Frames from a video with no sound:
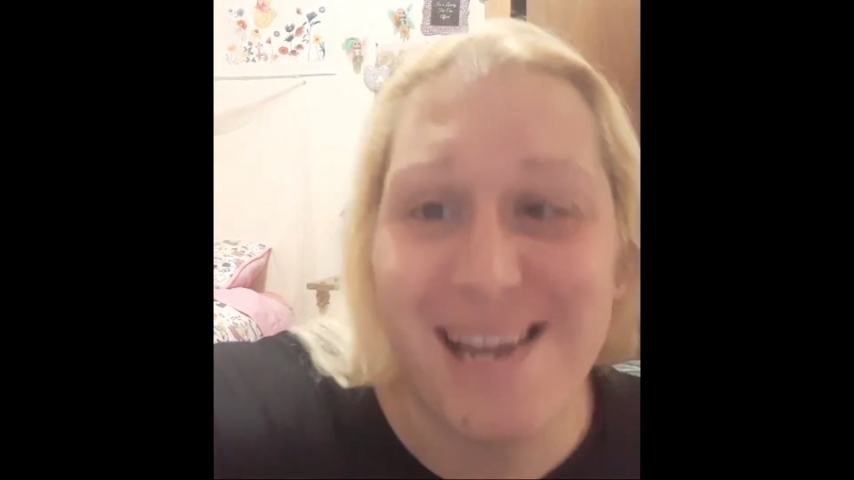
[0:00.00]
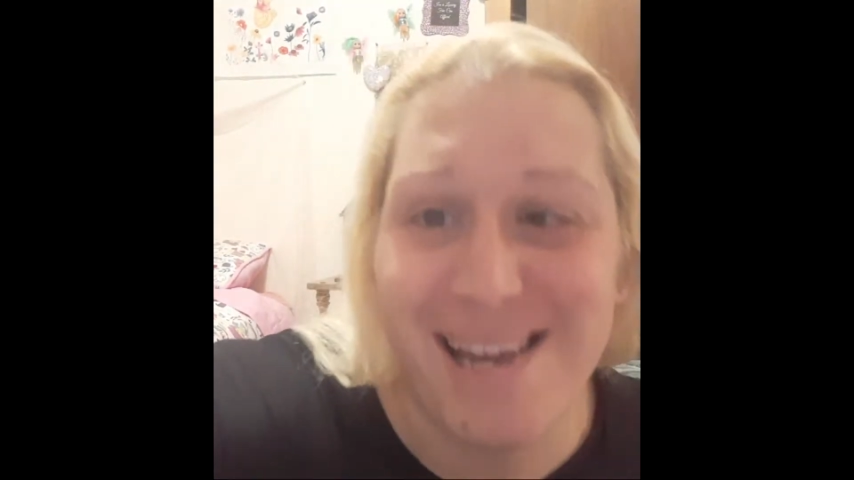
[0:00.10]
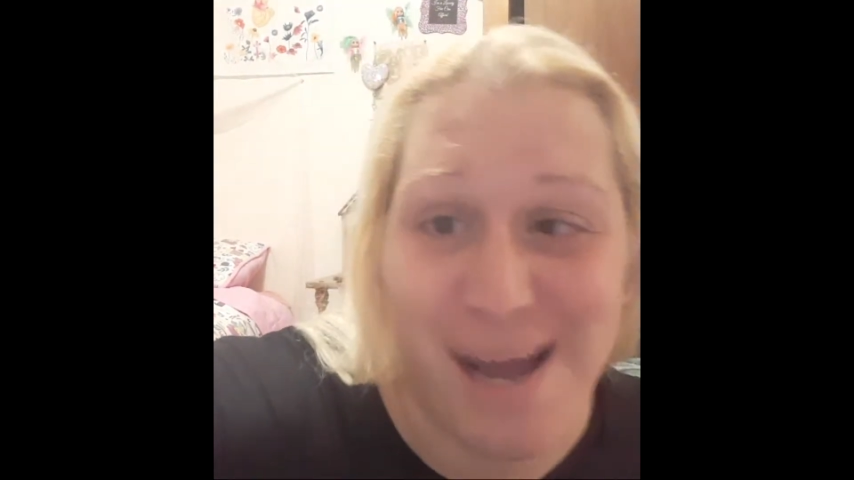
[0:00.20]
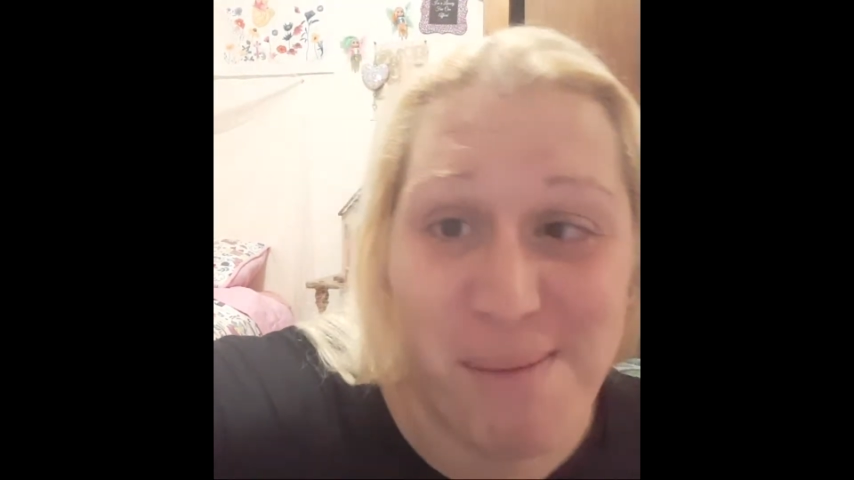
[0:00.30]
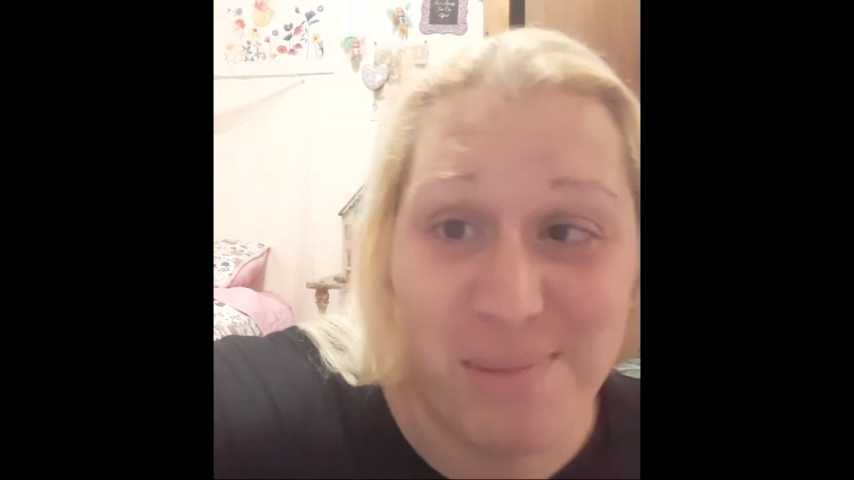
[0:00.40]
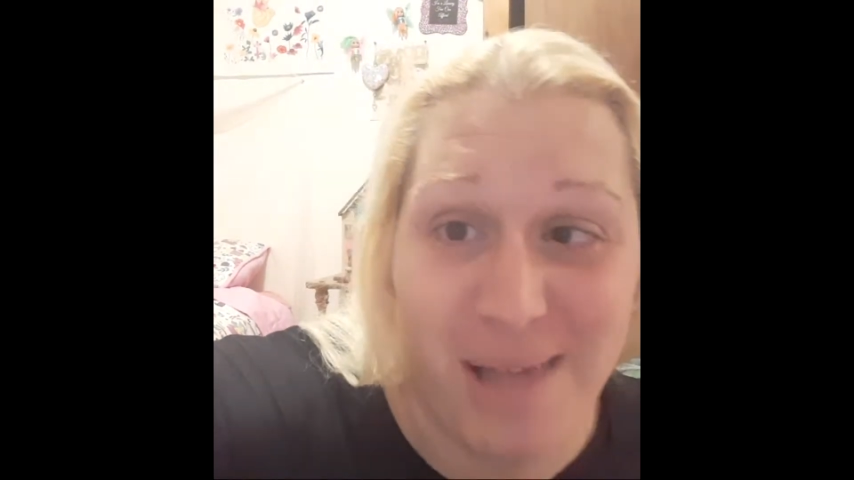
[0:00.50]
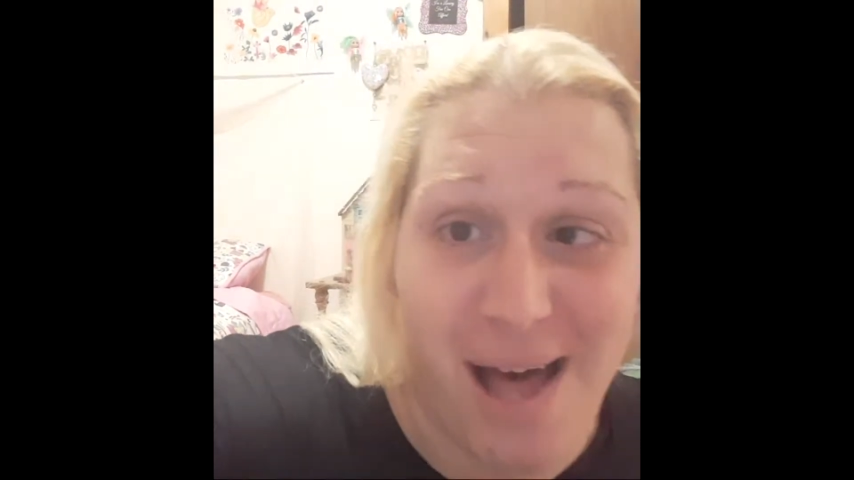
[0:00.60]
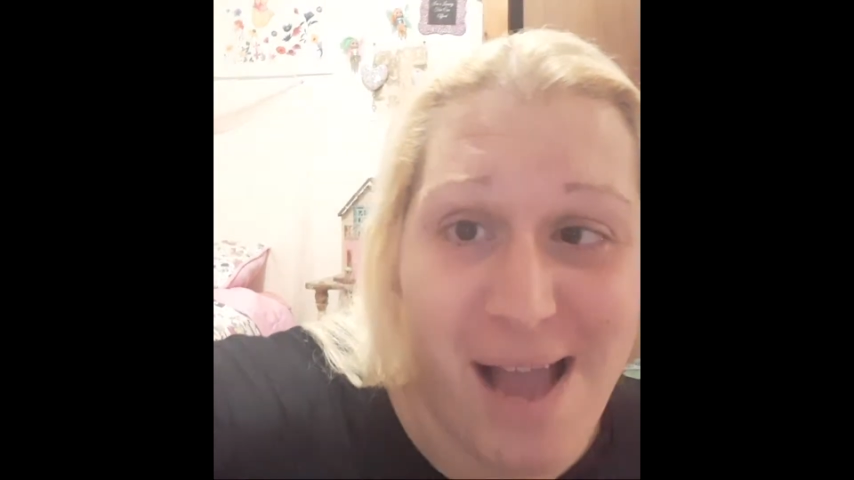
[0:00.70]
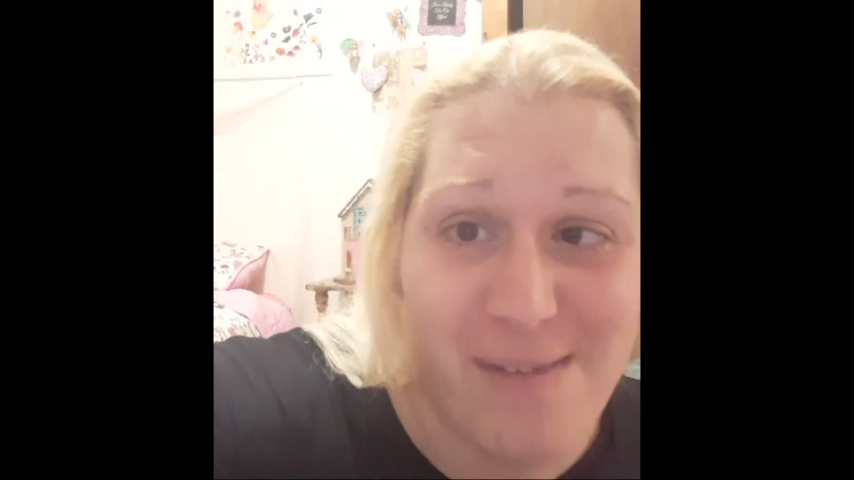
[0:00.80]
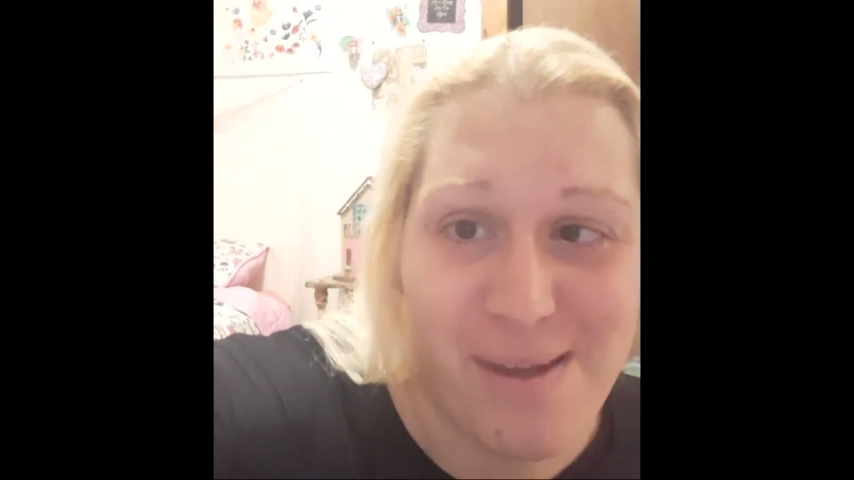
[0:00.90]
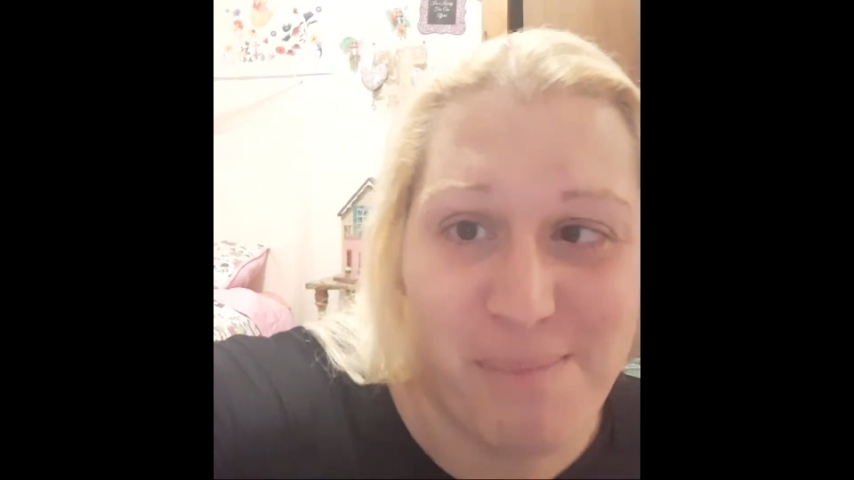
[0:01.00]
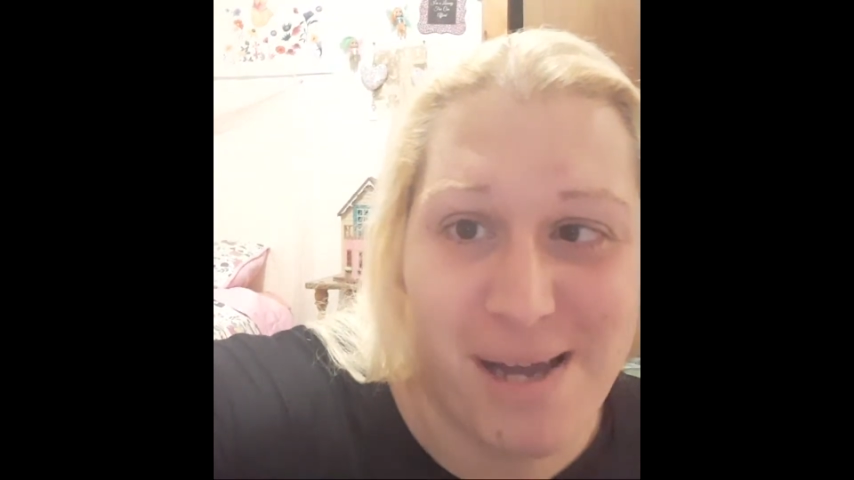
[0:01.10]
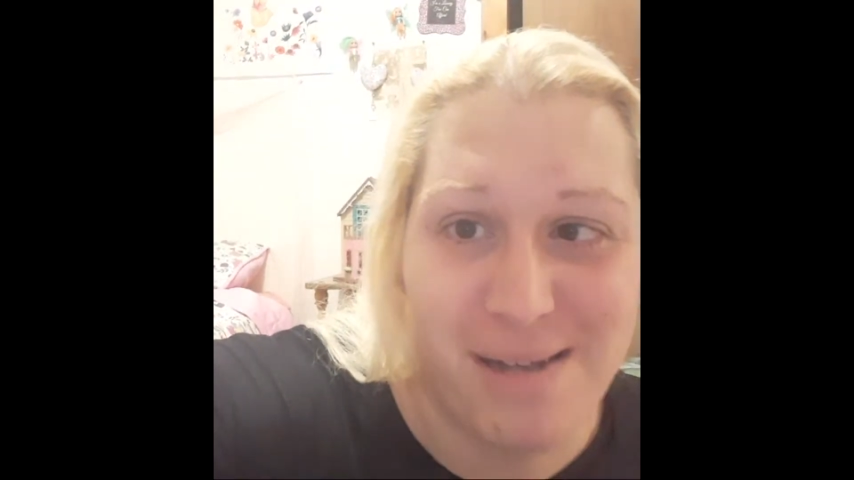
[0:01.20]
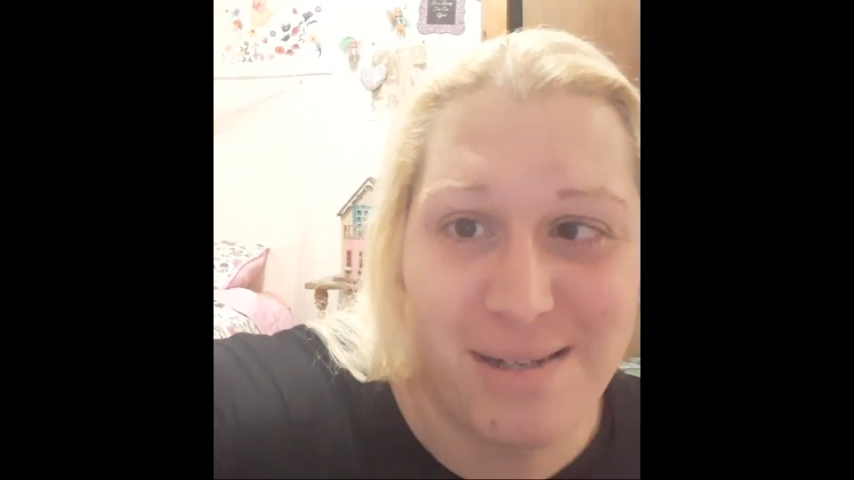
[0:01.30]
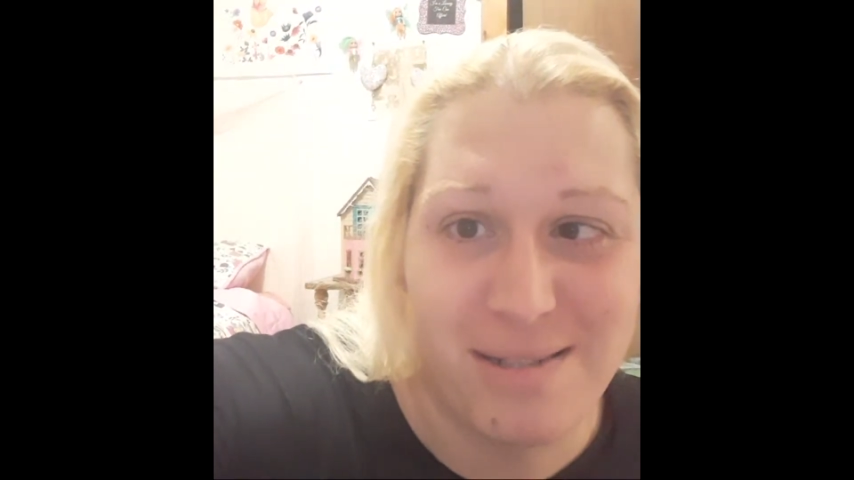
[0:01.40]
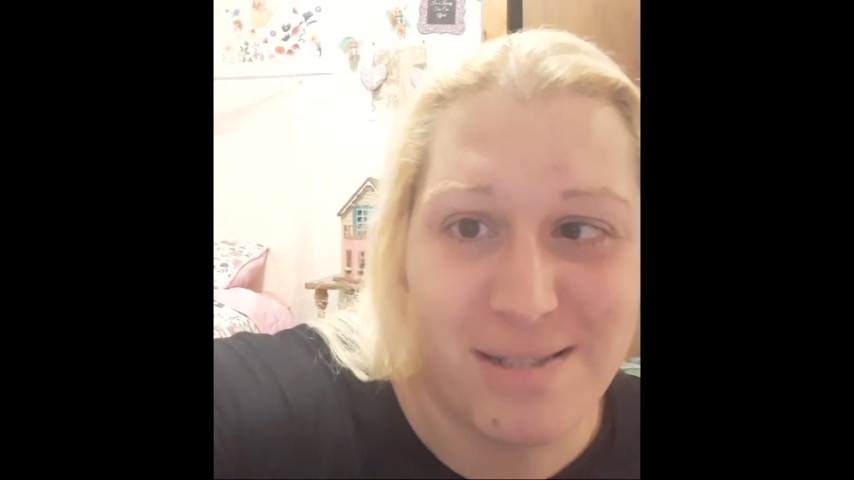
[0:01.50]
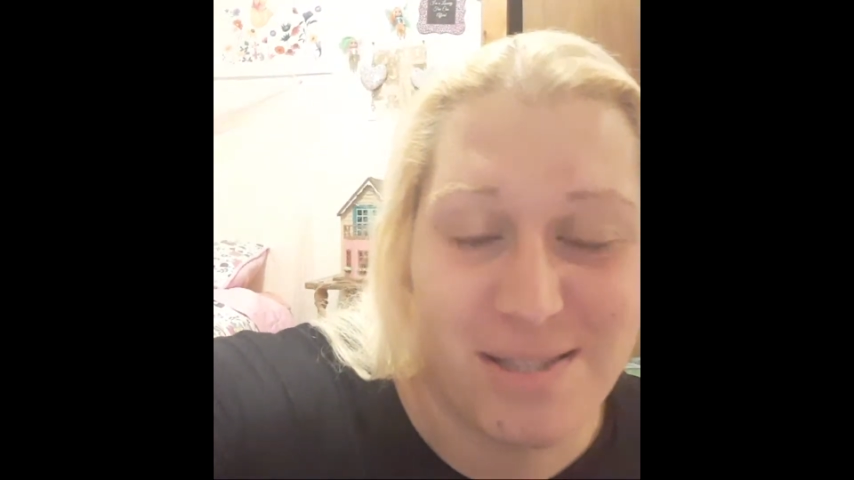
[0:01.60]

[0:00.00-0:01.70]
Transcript: I'm live. I'm not gonna just